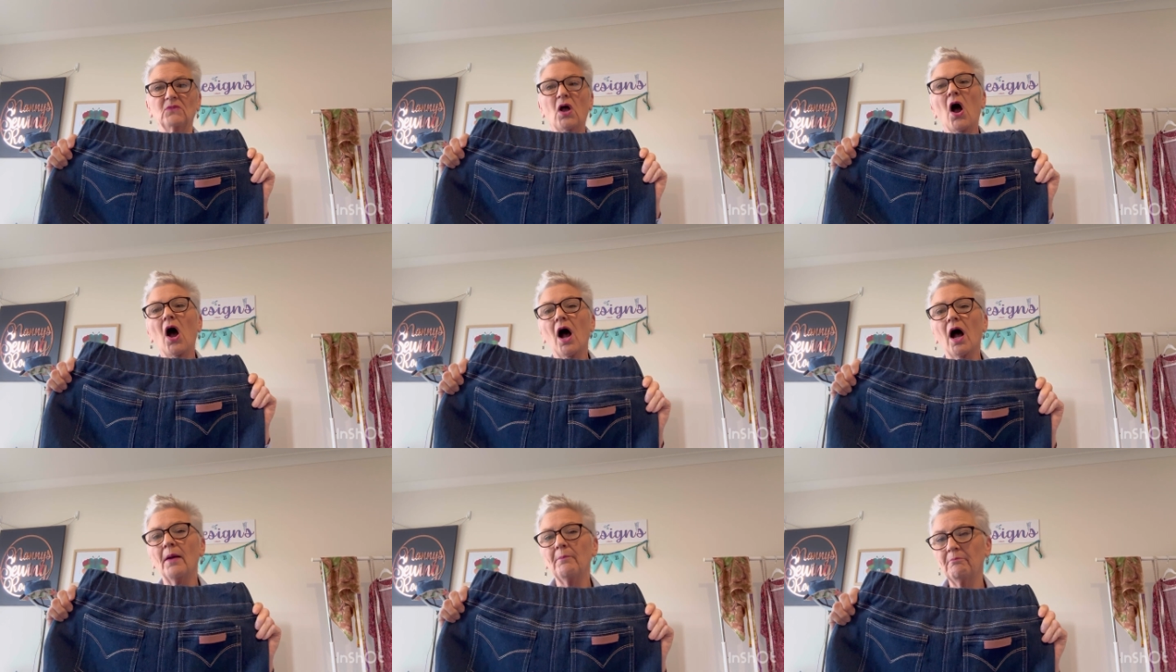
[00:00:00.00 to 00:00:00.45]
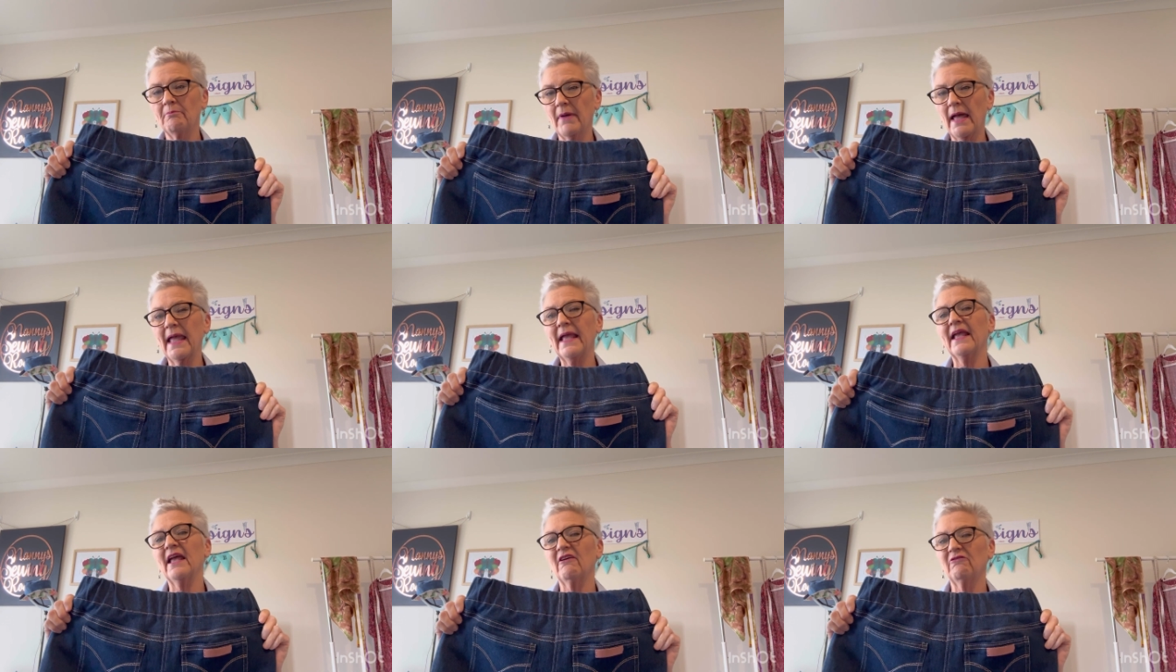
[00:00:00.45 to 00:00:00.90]
I
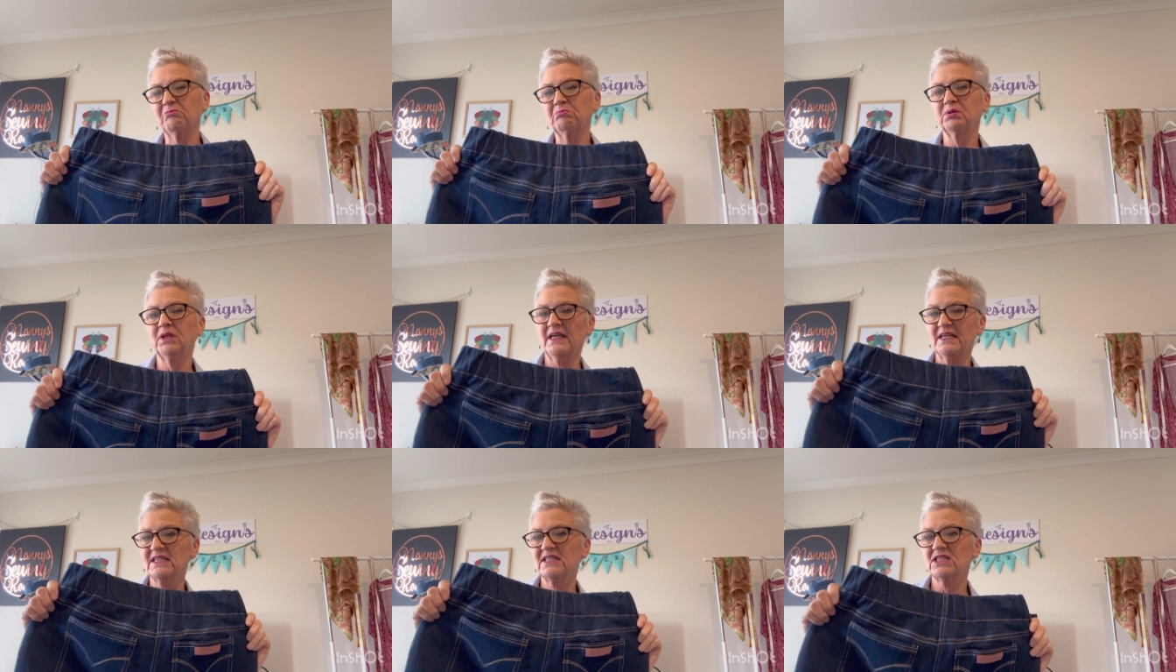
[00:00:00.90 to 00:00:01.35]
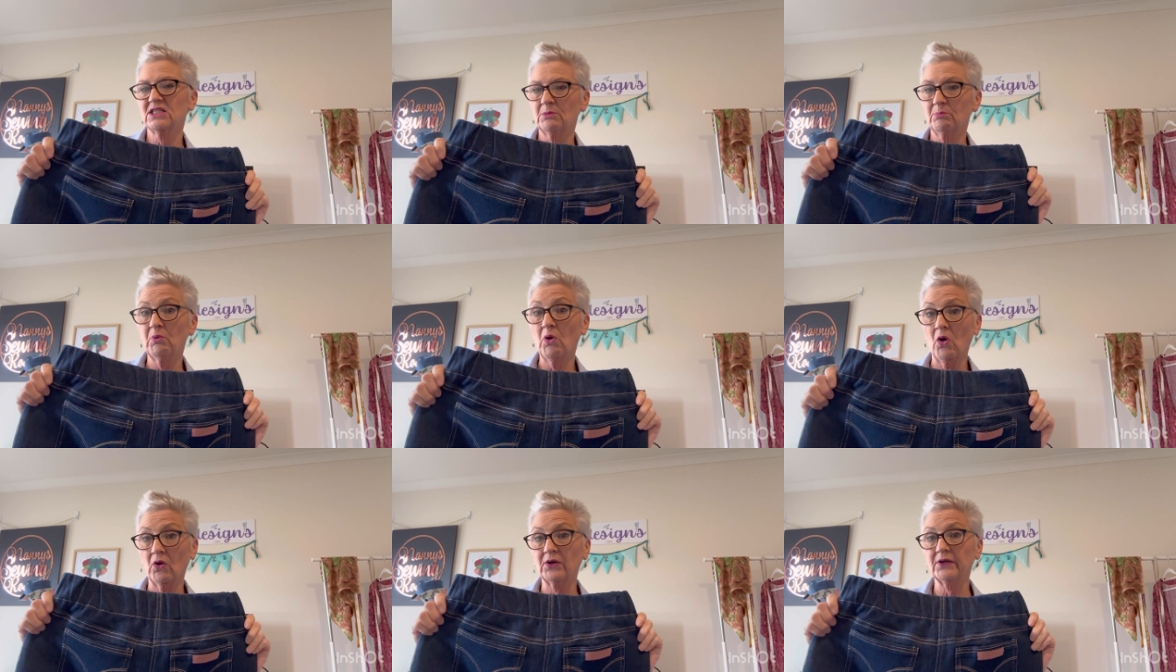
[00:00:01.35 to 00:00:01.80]
may have placed the
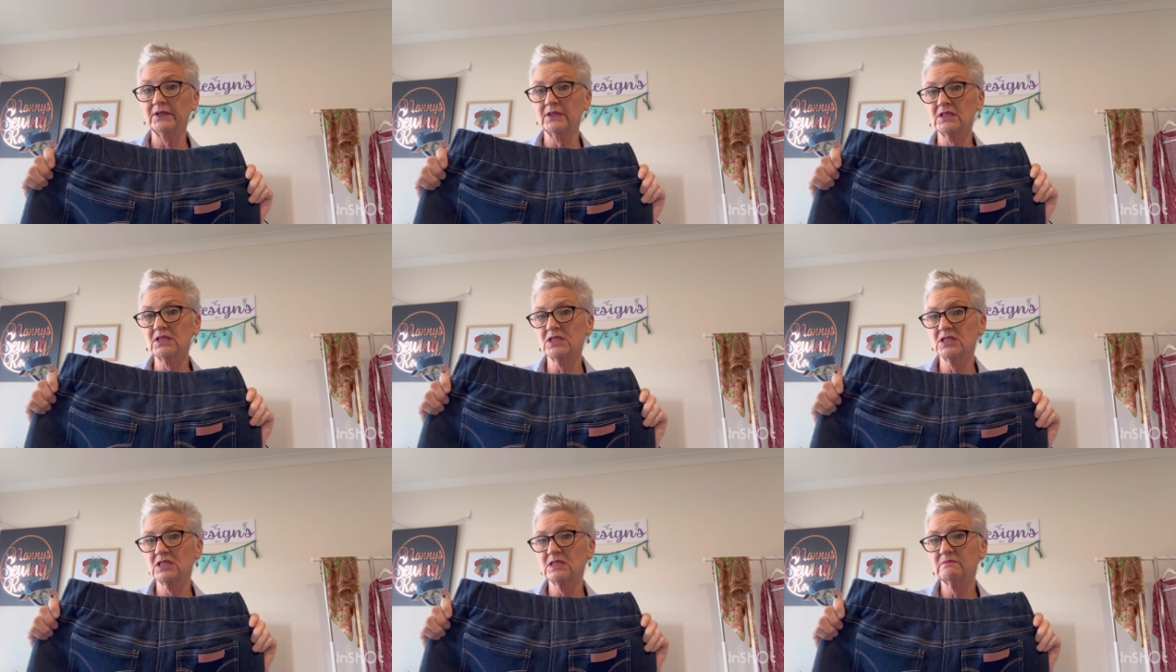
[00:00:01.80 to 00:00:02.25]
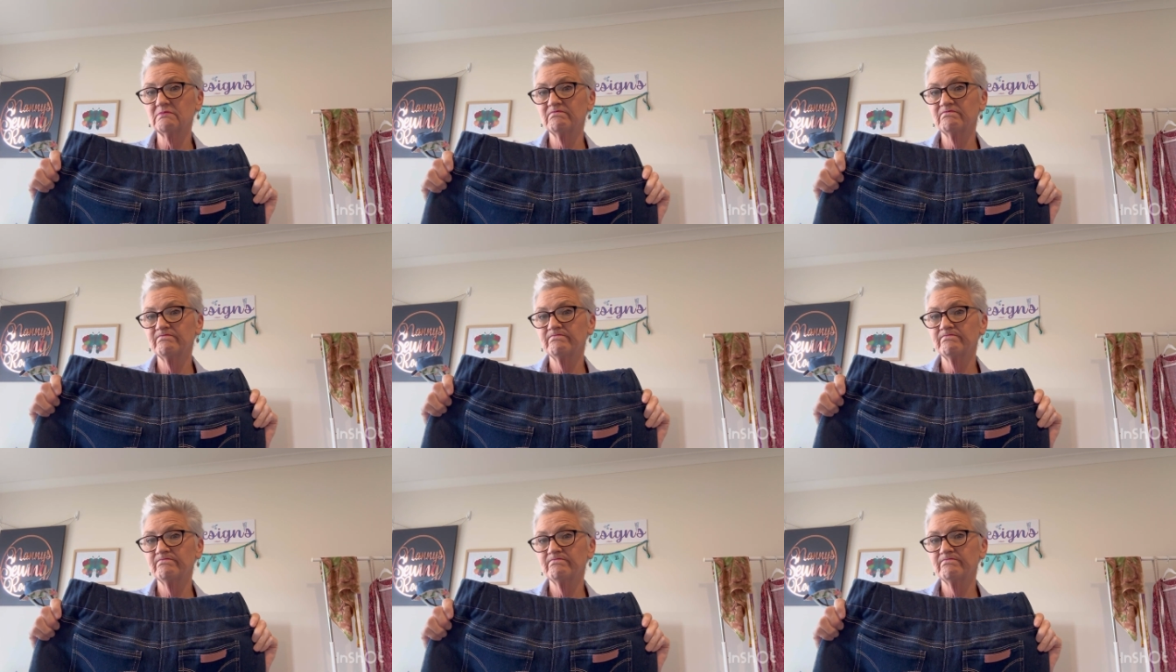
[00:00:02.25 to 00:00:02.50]
pockets